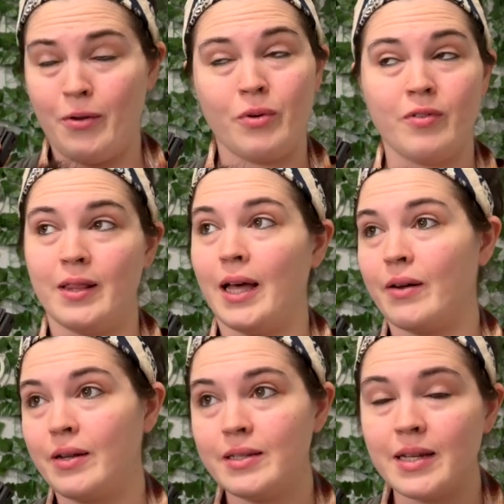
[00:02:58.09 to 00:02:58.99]
We've allowed
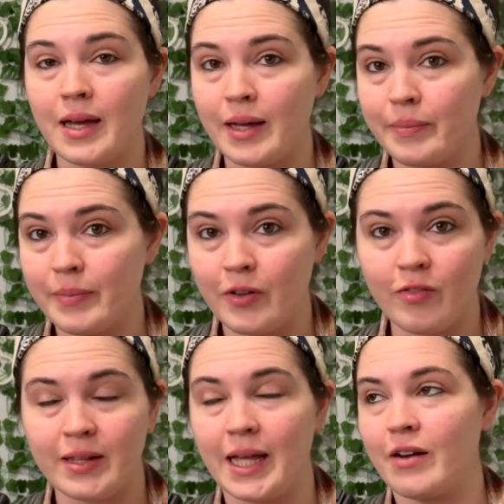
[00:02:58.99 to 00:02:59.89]
it time, we've
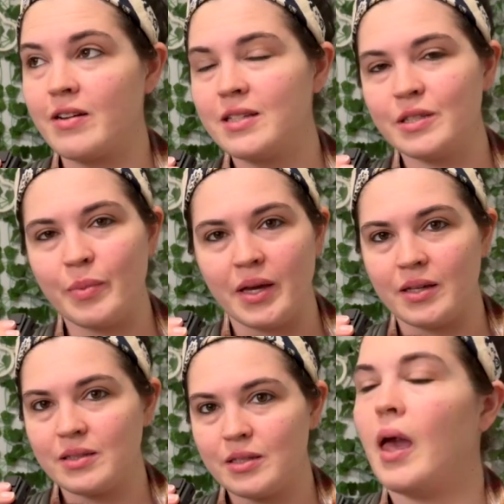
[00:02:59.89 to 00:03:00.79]
allowed it
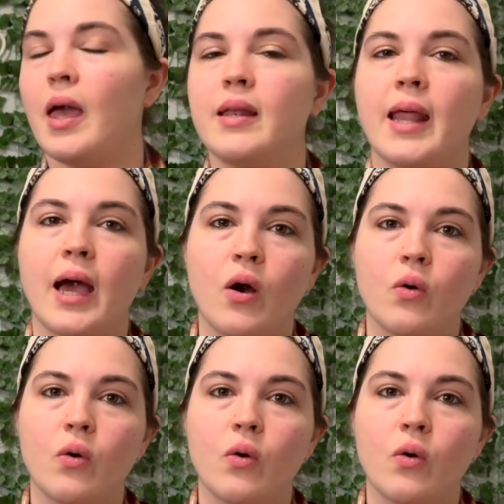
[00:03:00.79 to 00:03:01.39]
space, and now